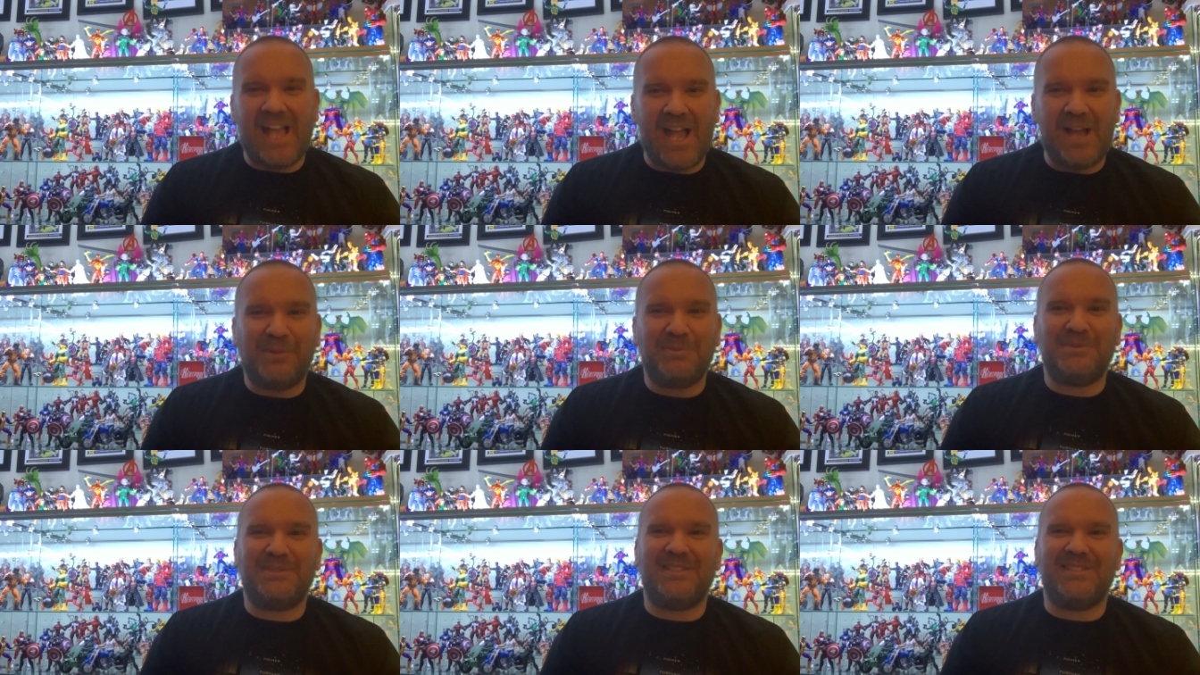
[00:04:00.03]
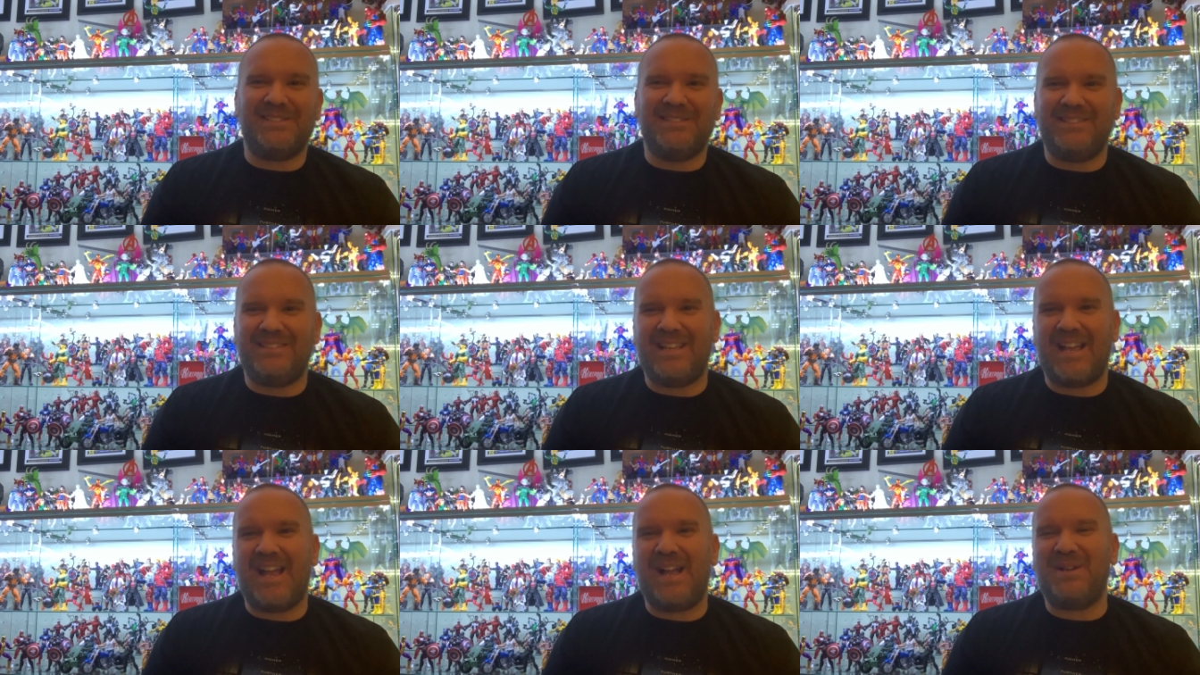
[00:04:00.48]
counting
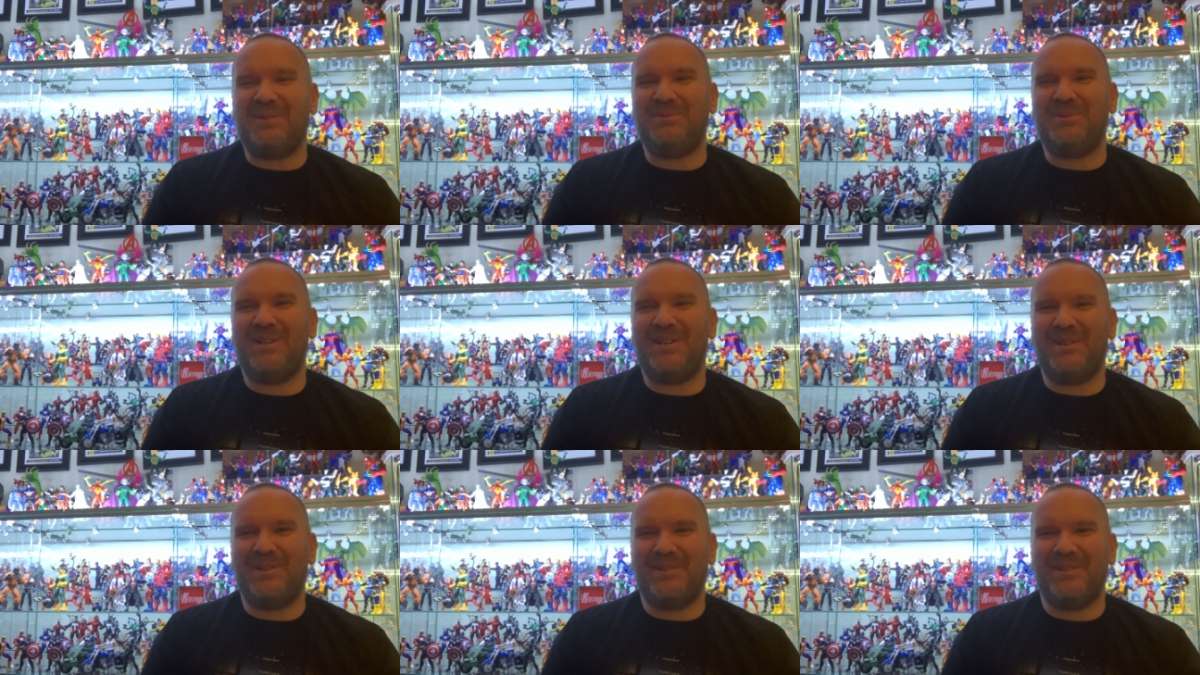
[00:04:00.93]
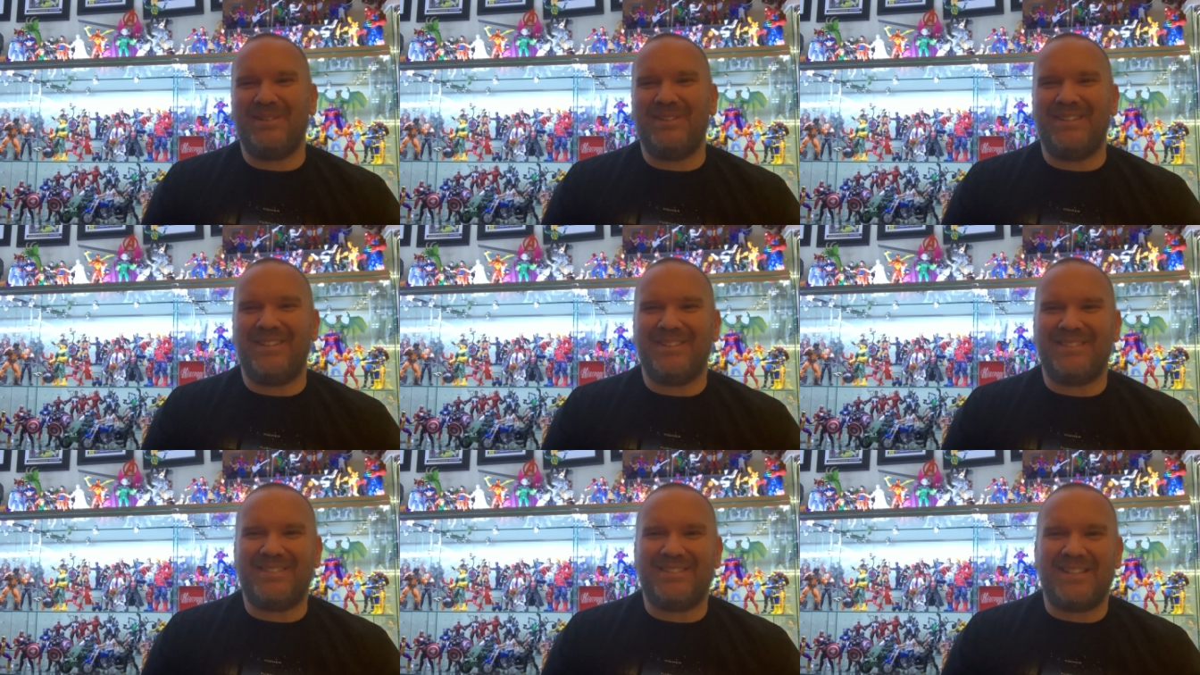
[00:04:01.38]
down here in
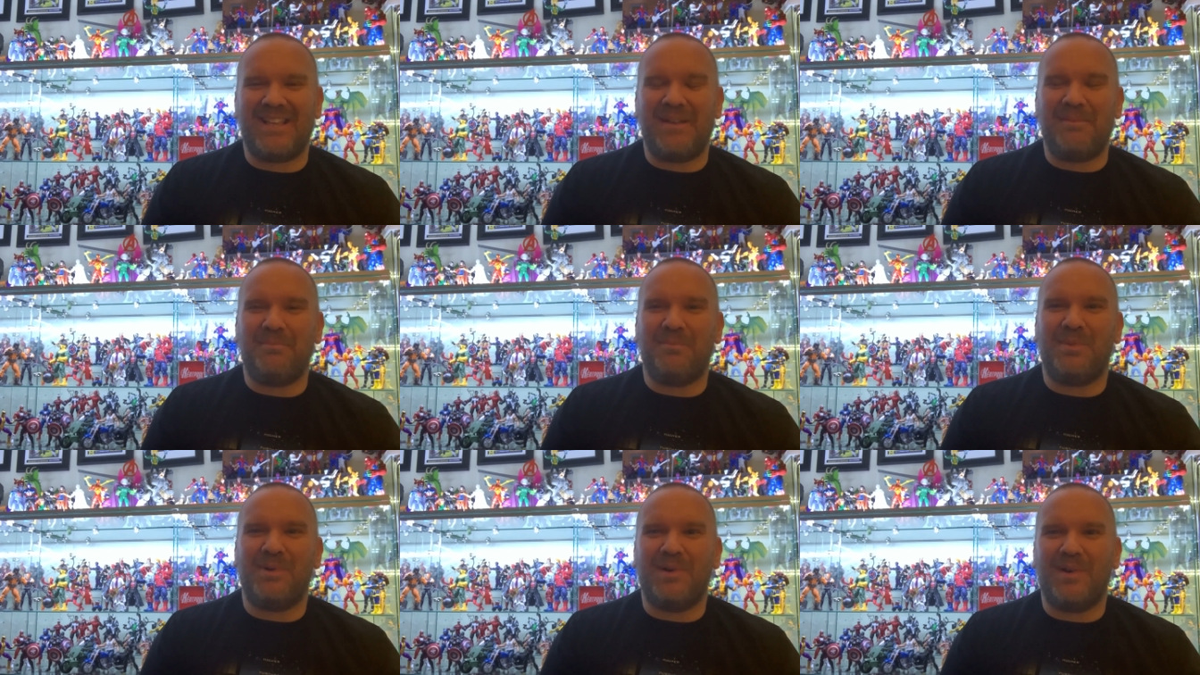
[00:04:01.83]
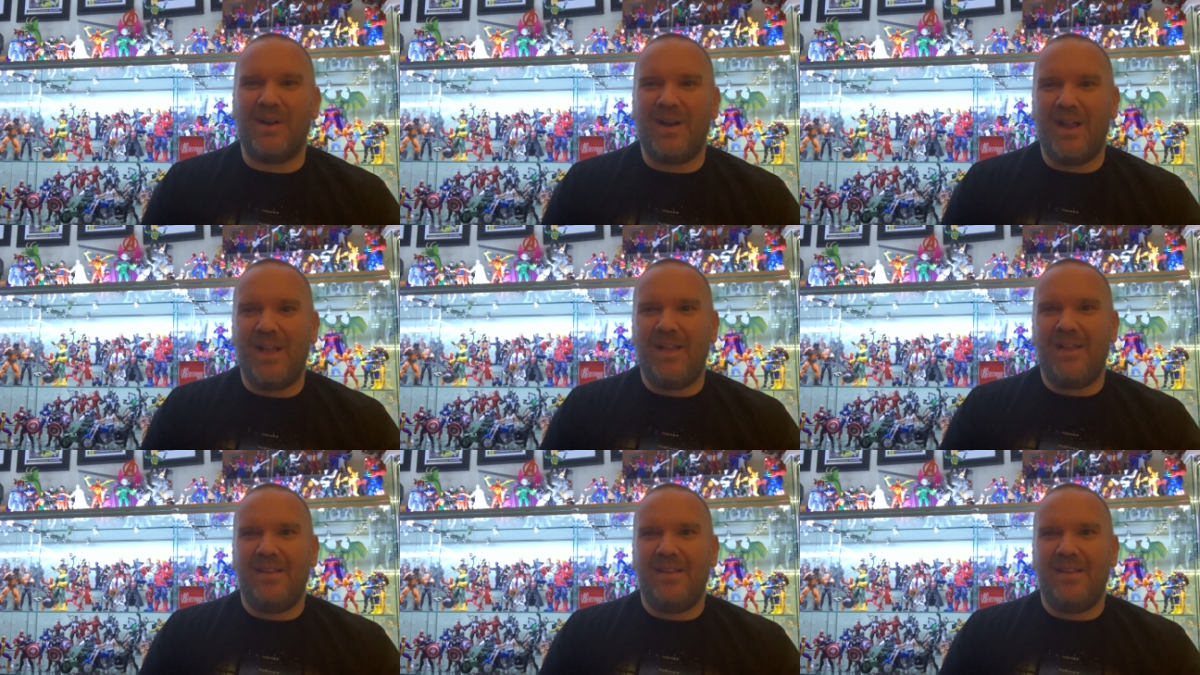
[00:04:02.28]
December,